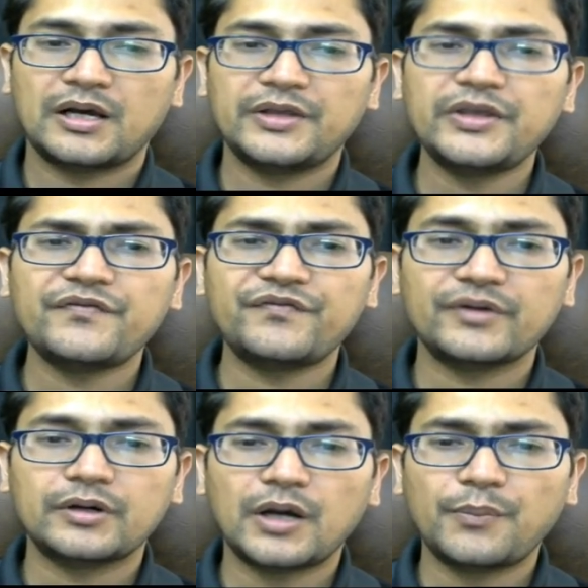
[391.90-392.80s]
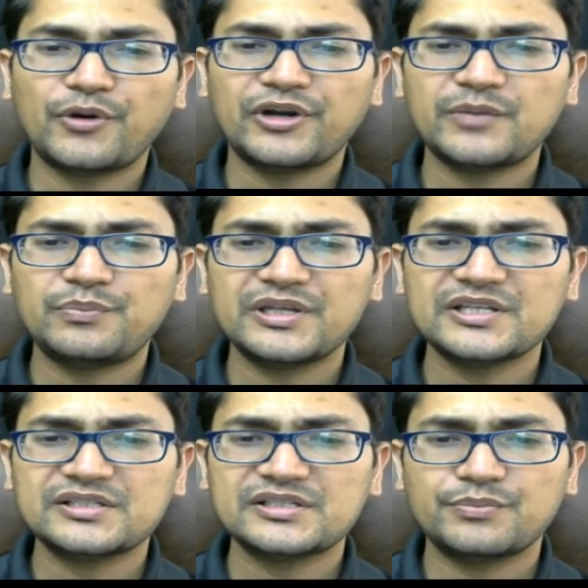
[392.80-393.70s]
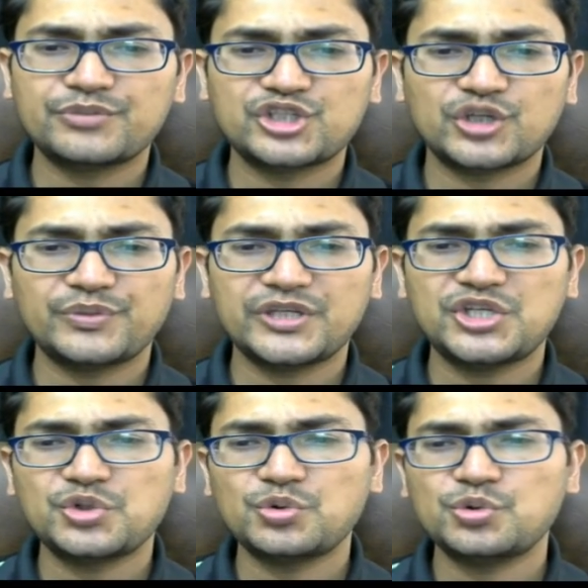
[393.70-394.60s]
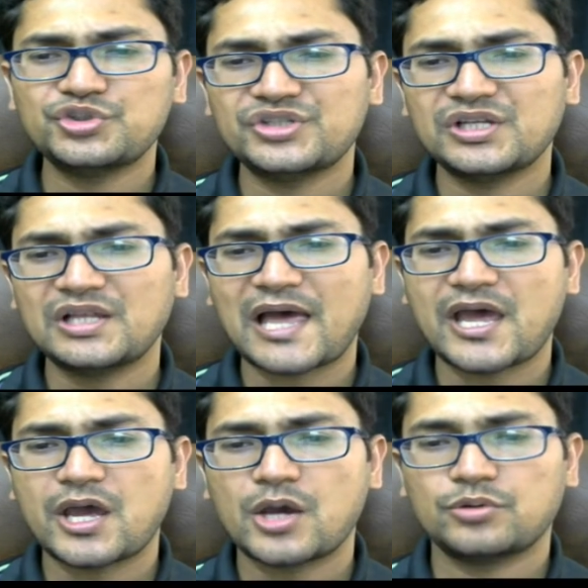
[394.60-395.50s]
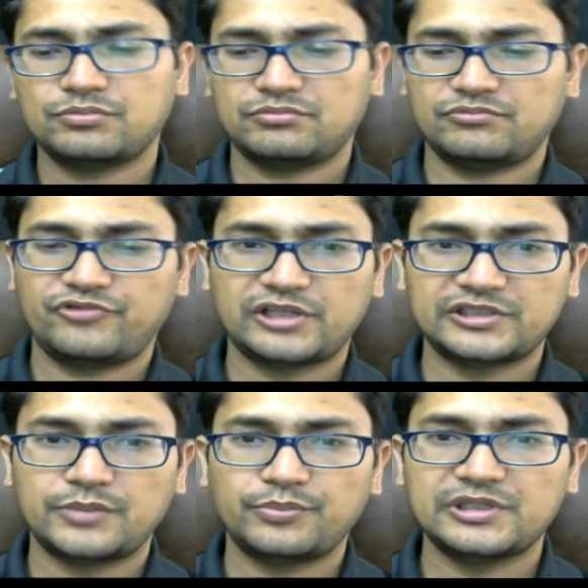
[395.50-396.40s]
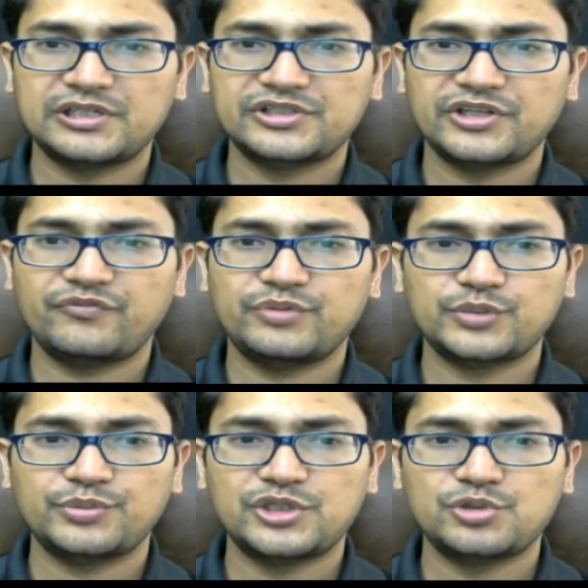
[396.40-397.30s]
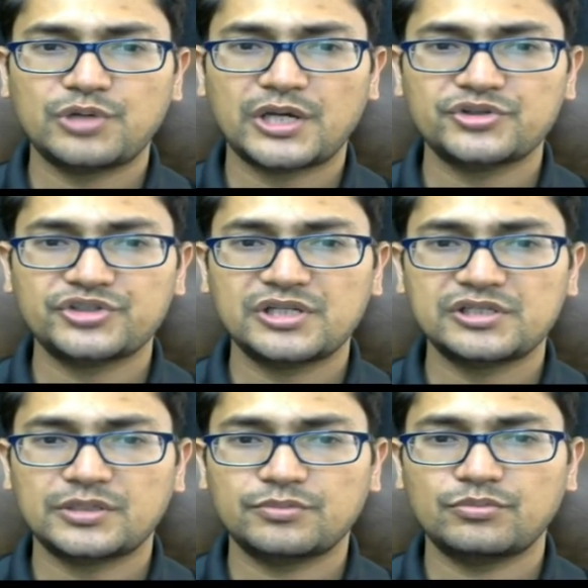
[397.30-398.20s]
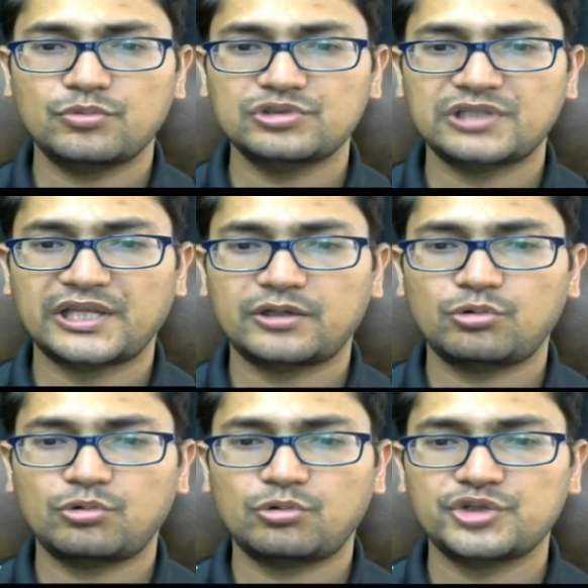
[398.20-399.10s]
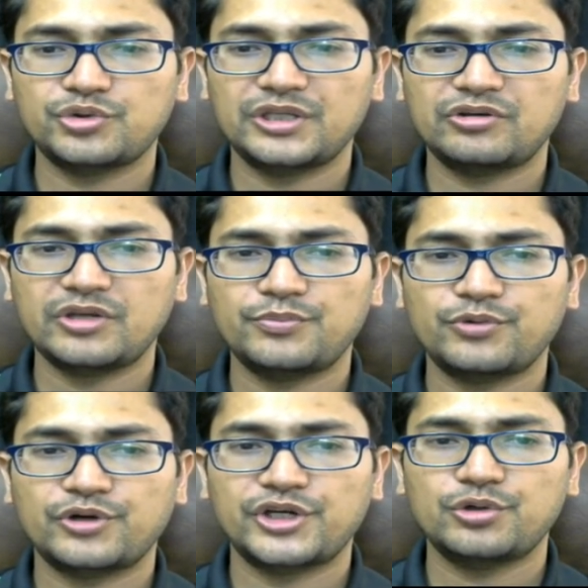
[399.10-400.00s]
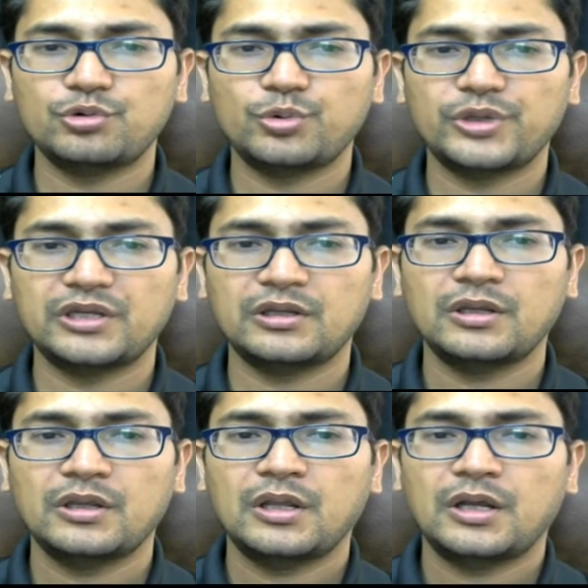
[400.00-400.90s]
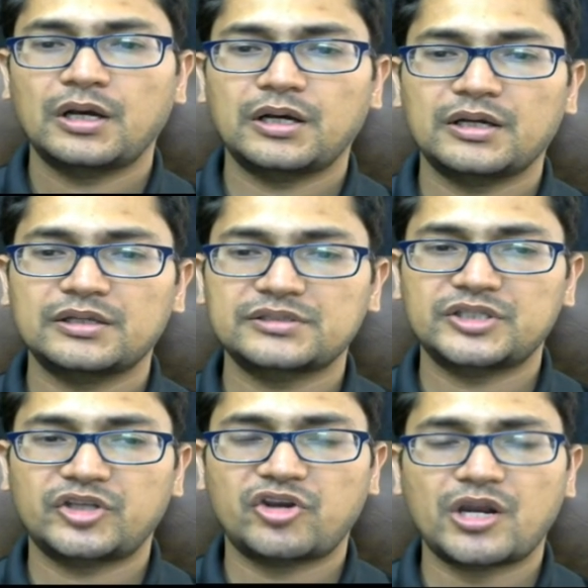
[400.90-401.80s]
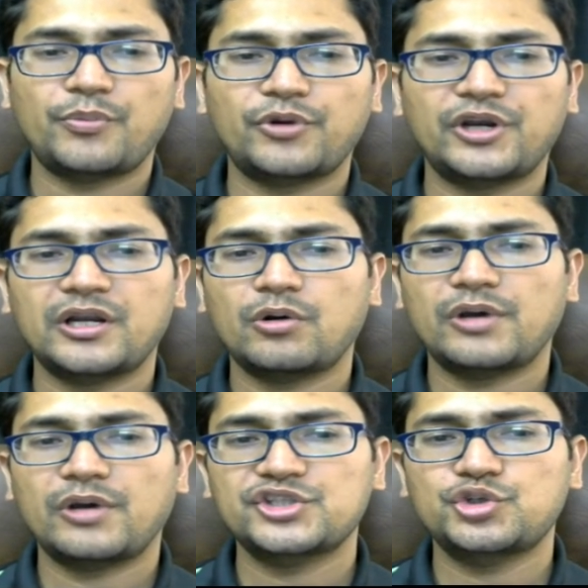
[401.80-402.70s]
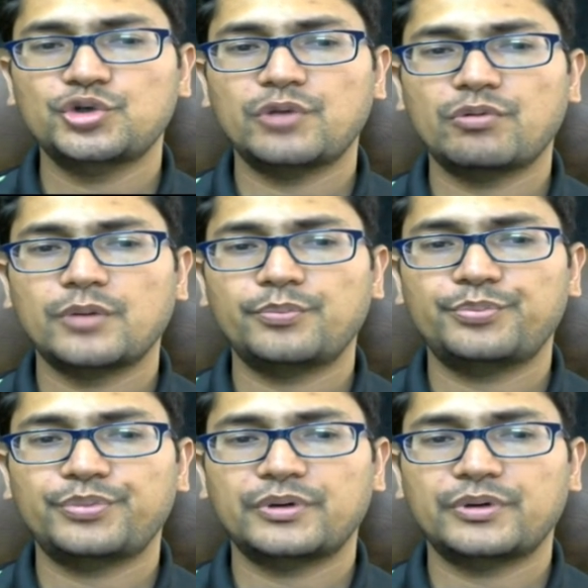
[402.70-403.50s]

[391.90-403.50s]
If opponent plays say bishop e2, still I have, for example, let's say if bishop e2, I have still some moves like rook into a3, pawn into queen c3, and opponent now has to give up